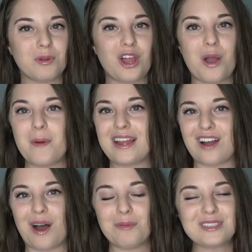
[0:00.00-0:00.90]
below,
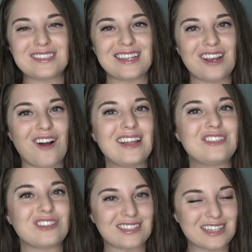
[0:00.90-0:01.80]
and I will see y'all
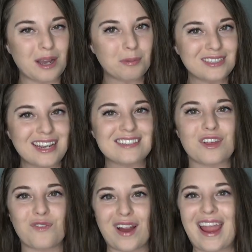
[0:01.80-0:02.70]
in just a couple days
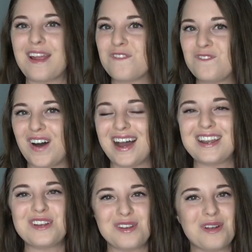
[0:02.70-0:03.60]
for a
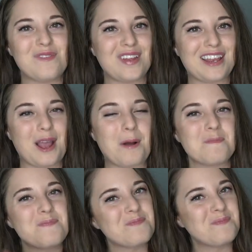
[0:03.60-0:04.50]
fun new video.
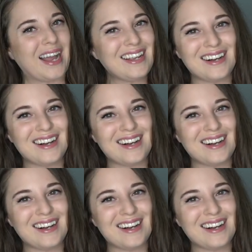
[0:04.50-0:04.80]
Bye